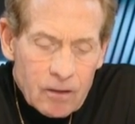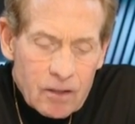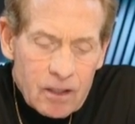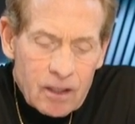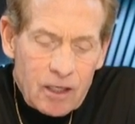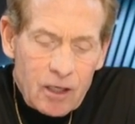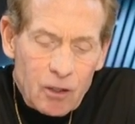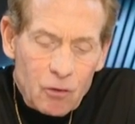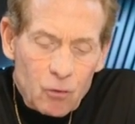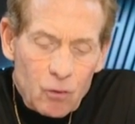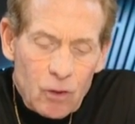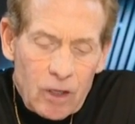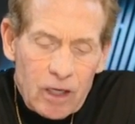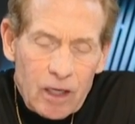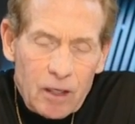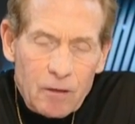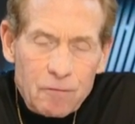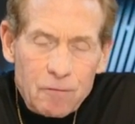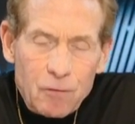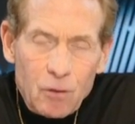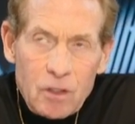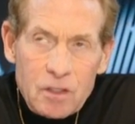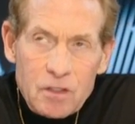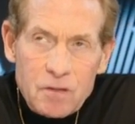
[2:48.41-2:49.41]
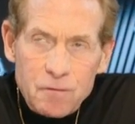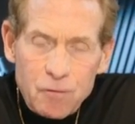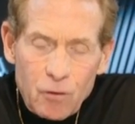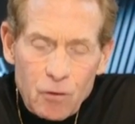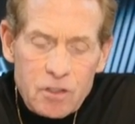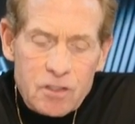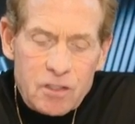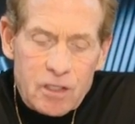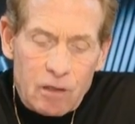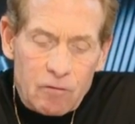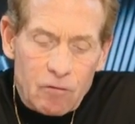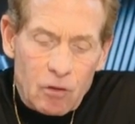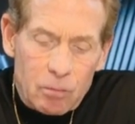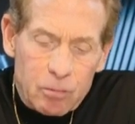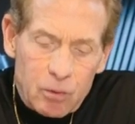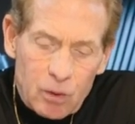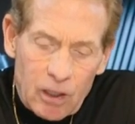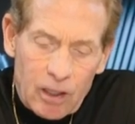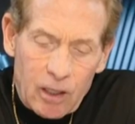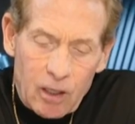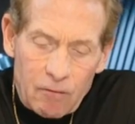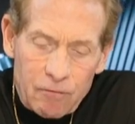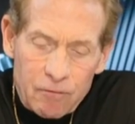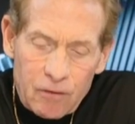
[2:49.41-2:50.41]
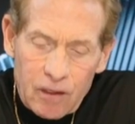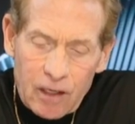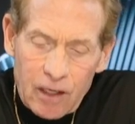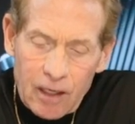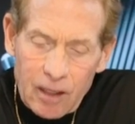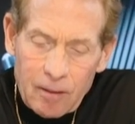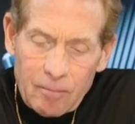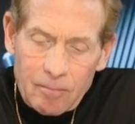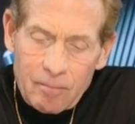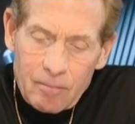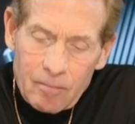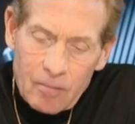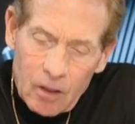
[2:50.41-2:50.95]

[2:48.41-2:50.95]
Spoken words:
get ready for his first ever playoff game